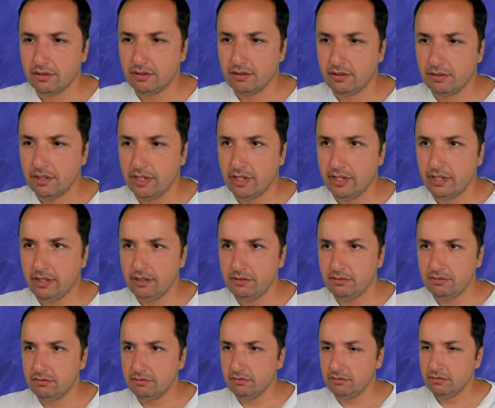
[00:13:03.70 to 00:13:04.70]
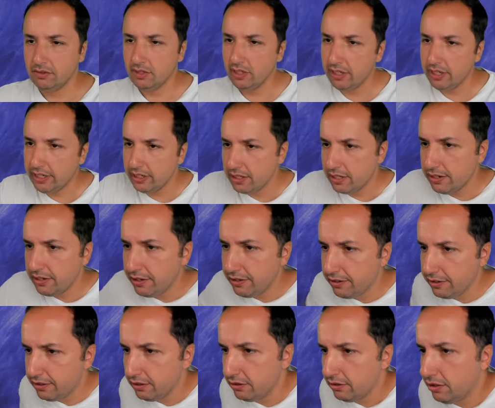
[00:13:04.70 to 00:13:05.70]
Okay, not easy
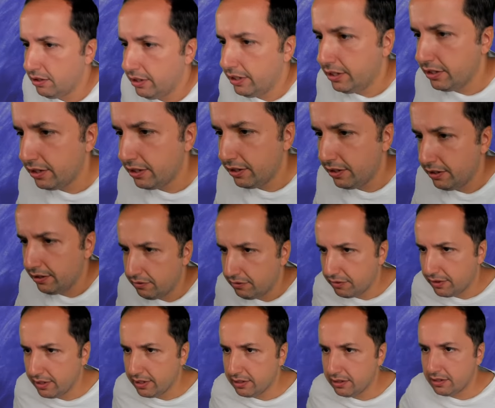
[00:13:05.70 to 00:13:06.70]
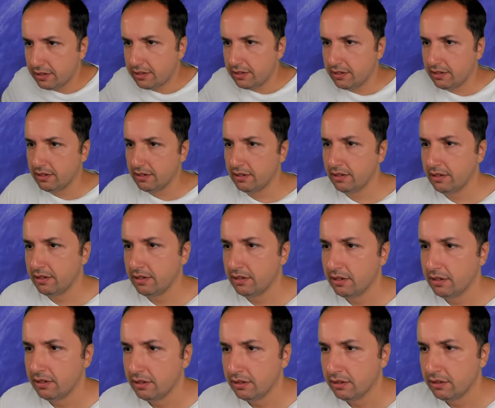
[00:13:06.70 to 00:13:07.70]
here, not easy here, friends.
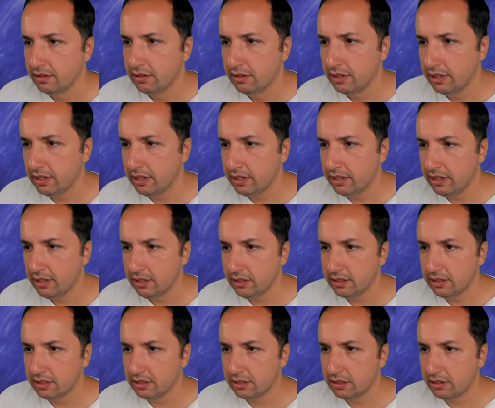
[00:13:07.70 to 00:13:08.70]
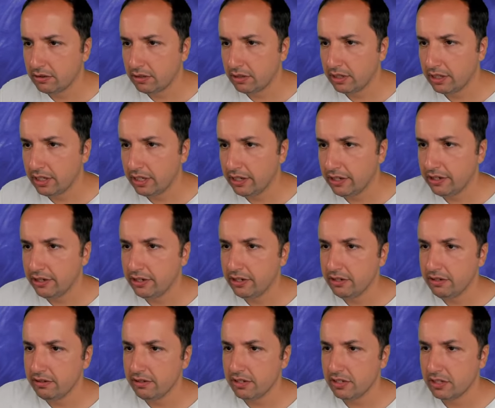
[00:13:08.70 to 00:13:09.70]
I think that
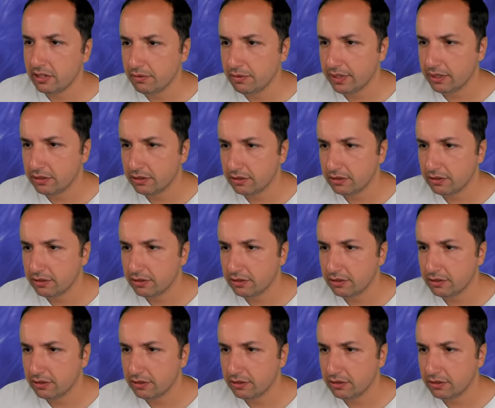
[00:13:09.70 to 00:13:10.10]
here is the way to